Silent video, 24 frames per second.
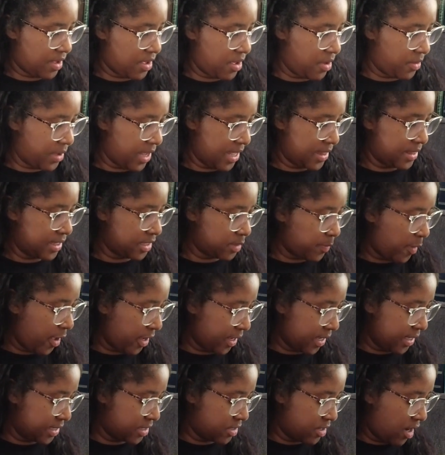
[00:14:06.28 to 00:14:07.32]
Okay, and this
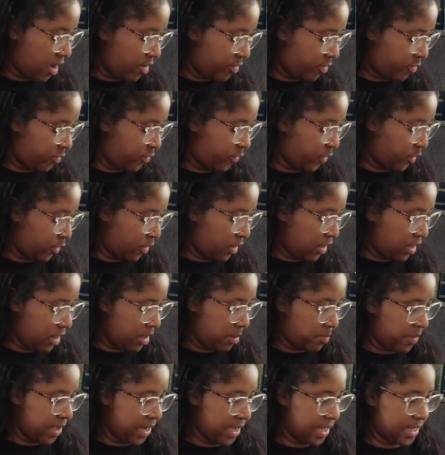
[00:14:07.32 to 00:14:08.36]
pocket is not
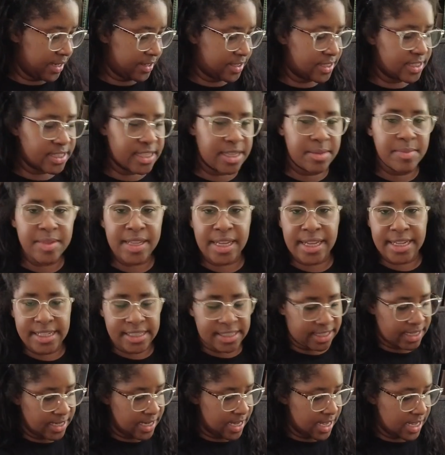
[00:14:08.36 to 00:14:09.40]
full, but it seems like it's
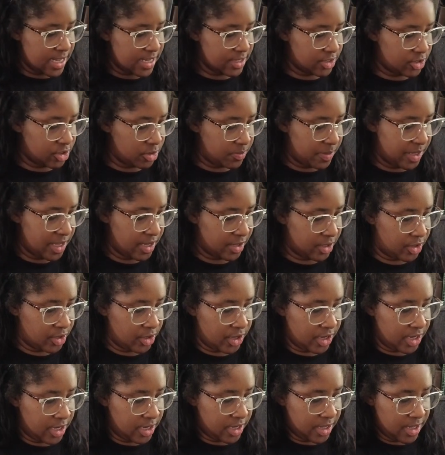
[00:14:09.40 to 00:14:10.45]
getting to be a
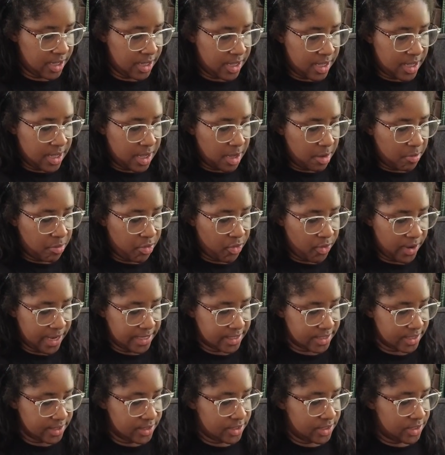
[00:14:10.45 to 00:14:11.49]
good
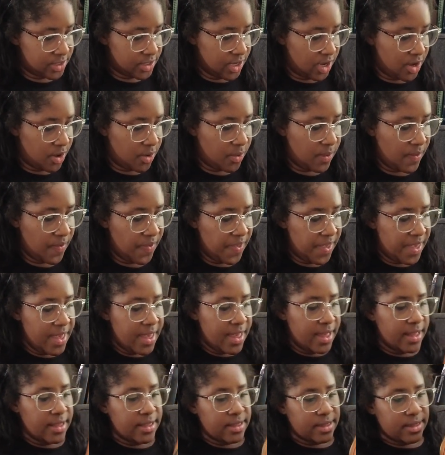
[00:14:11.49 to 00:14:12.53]
point. So
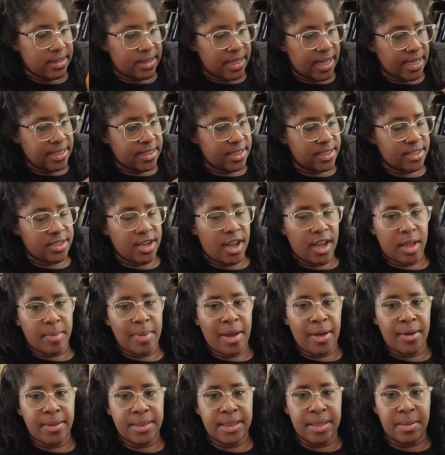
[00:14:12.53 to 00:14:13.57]
let's talk
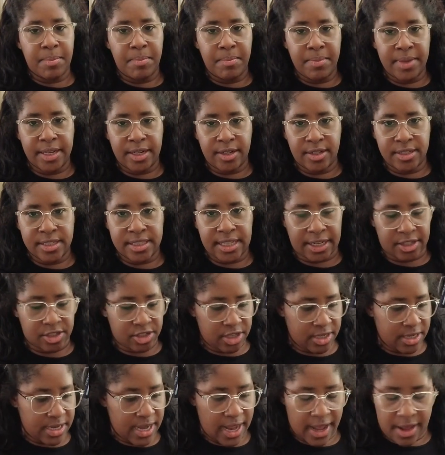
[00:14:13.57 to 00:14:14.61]
about the middle
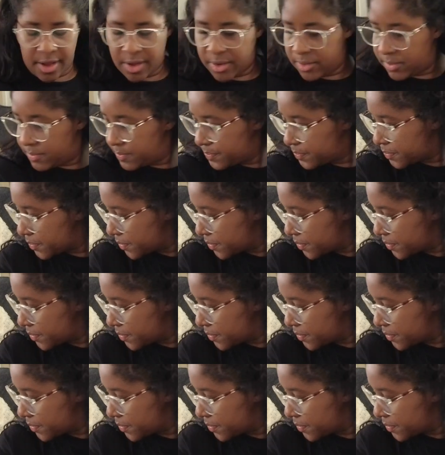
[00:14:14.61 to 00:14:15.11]
section now.